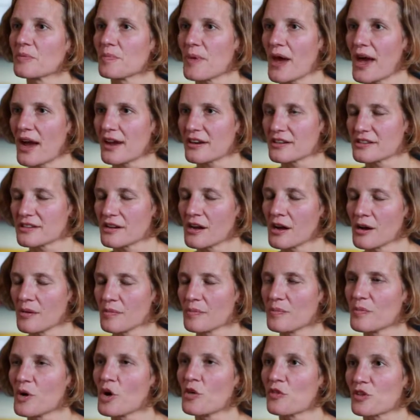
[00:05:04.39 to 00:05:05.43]
impact
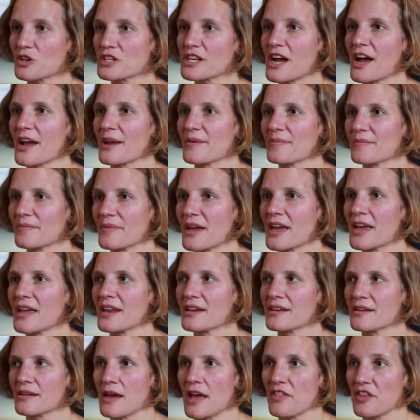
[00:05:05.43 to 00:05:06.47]
over time.
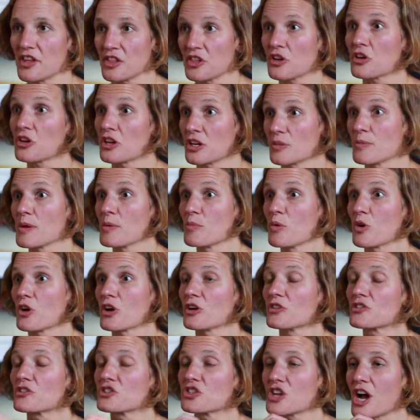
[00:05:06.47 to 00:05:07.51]
And I think there are going to be
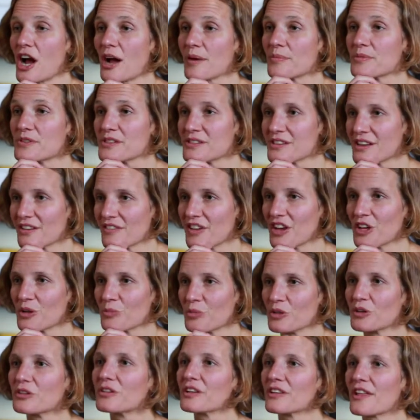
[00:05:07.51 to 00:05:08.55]
more jobs
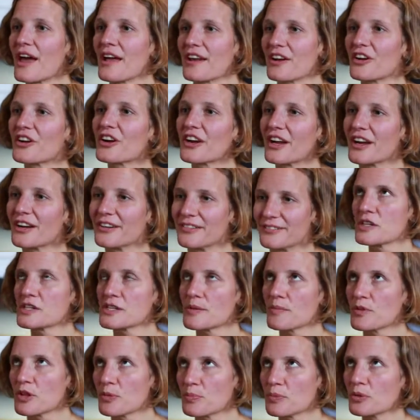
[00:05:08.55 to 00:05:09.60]
available in that area. In
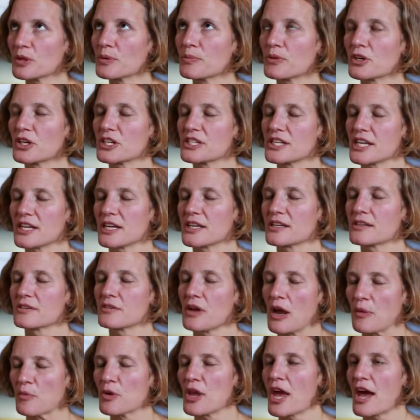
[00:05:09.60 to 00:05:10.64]
some of the preliminary data,
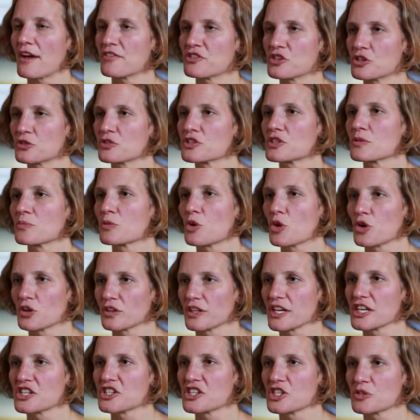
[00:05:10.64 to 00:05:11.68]
we have shown some
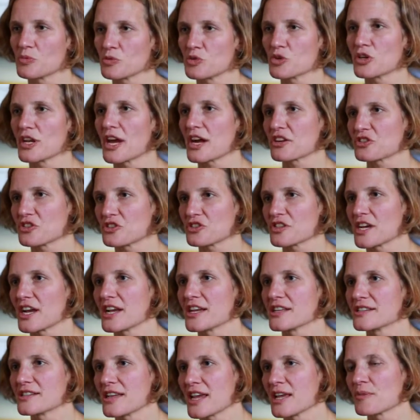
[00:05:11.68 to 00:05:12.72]
correlations between
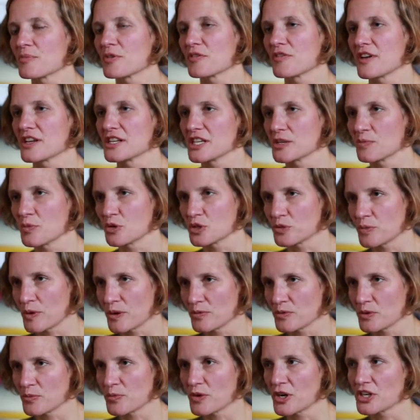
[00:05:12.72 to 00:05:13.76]
exercise and preventing
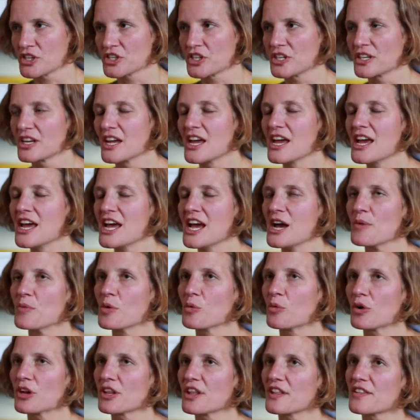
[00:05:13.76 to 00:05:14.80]
postpartum depression. But
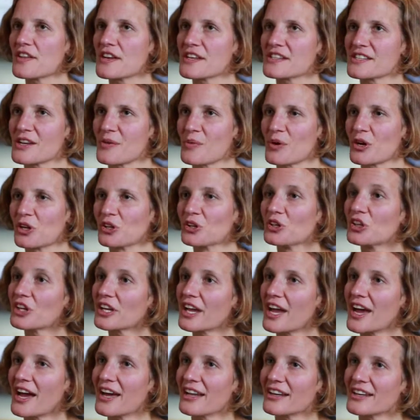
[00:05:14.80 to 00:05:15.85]
one of the things I want to look
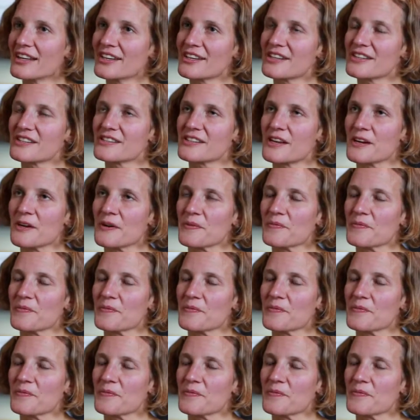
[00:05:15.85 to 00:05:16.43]
at is,